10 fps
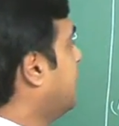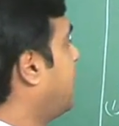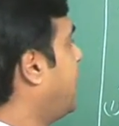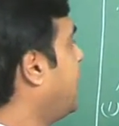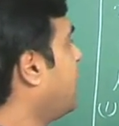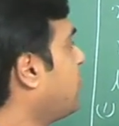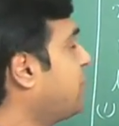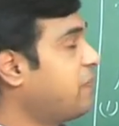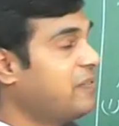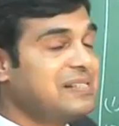the radius of
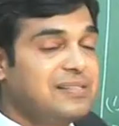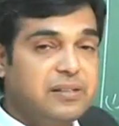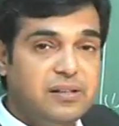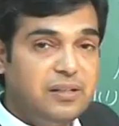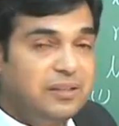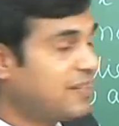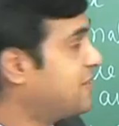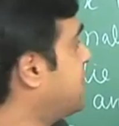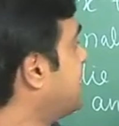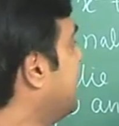the first circle this
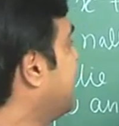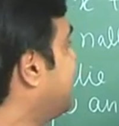is